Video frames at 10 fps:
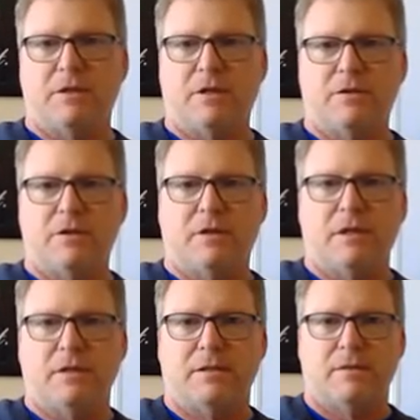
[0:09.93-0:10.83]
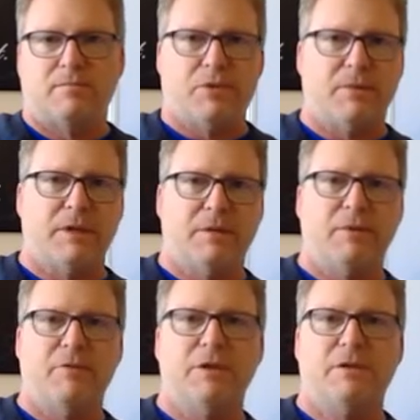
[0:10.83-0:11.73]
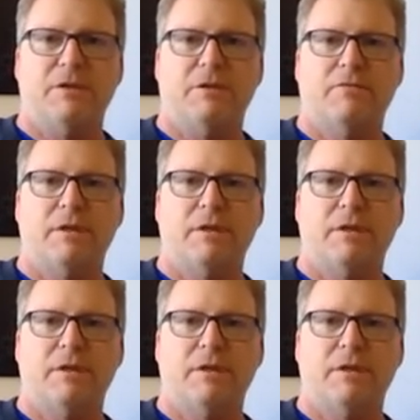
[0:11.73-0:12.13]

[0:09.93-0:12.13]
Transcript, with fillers: Sasha's class, probably going to be watching this